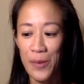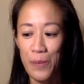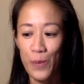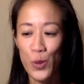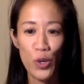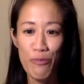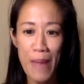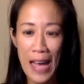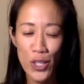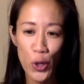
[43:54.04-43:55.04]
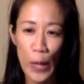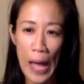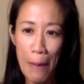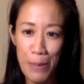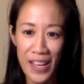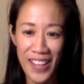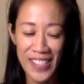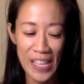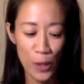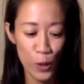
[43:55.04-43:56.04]
sort of magical happenings.
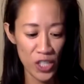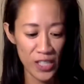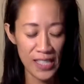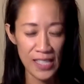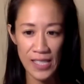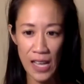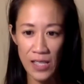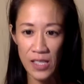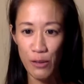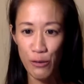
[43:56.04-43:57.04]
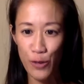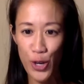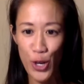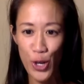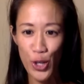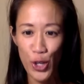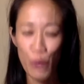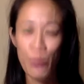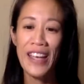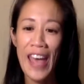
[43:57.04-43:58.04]
And there's just this sense of you're
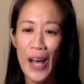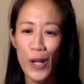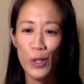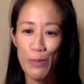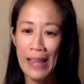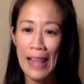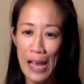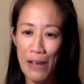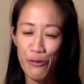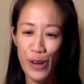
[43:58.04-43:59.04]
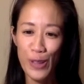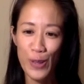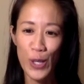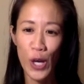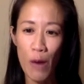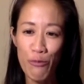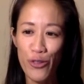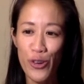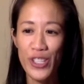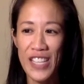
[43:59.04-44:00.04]
being held by life, right? There's a
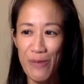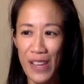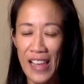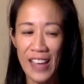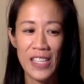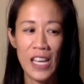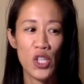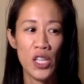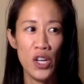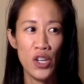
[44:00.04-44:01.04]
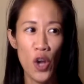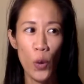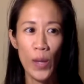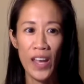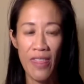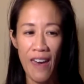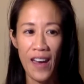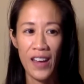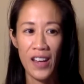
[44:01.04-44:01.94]
comfort and relaxation in knowing that